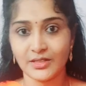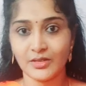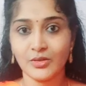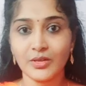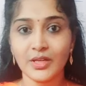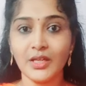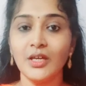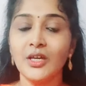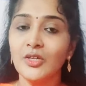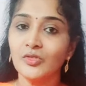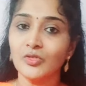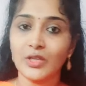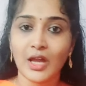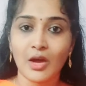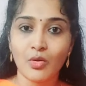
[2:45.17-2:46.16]
Okay, so
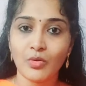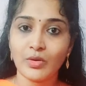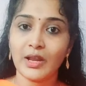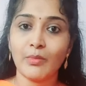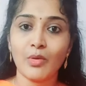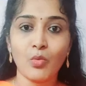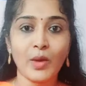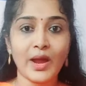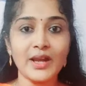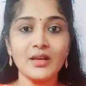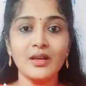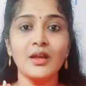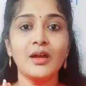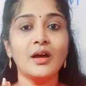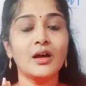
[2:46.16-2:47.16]
now number one,
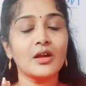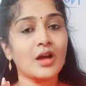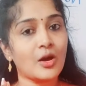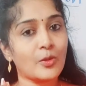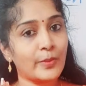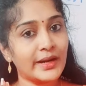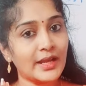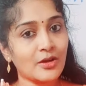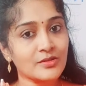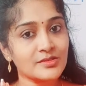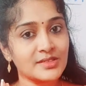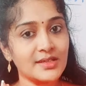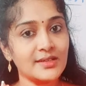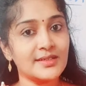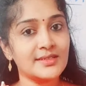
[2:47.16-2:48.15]
carbon
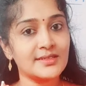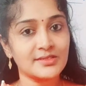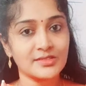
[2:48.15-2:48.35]
dioxide, it